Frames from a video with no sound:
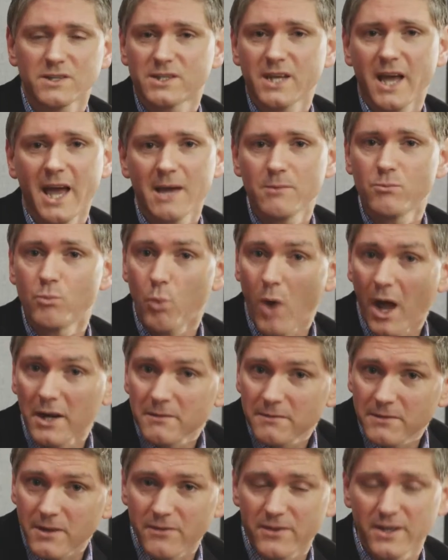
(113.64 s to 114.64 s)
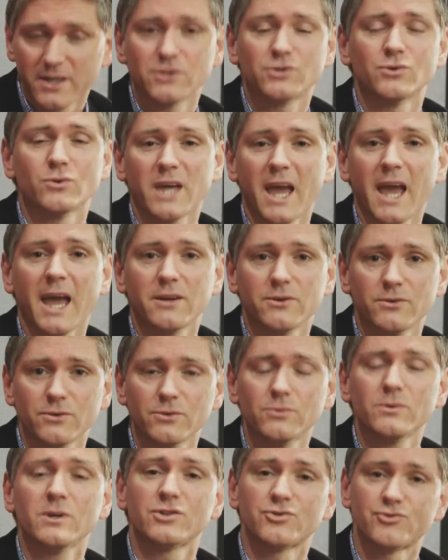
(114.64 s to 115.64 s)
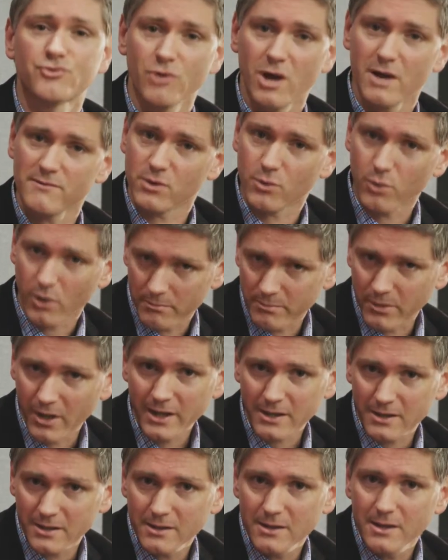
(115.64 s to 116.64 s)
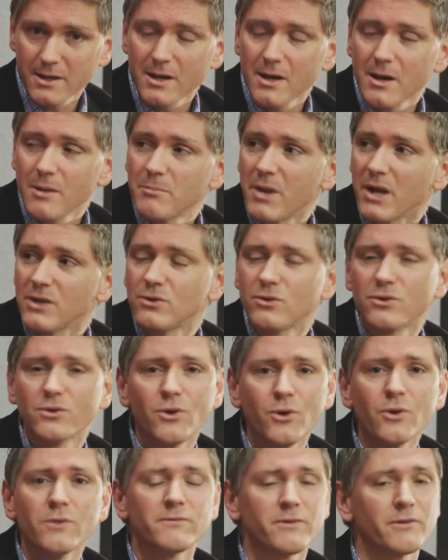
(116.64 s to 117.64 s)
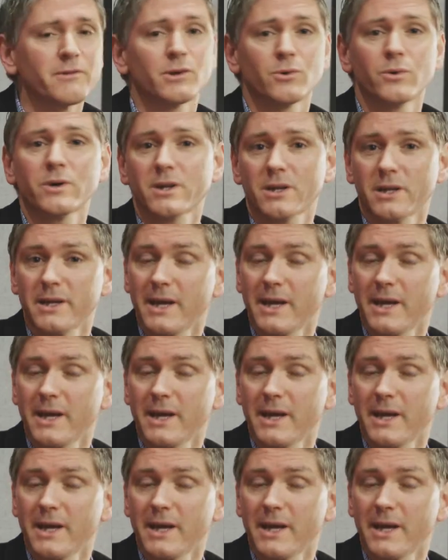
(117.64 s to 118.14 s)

game, one of the things you can do is drive a quad bike, but you learn very quickly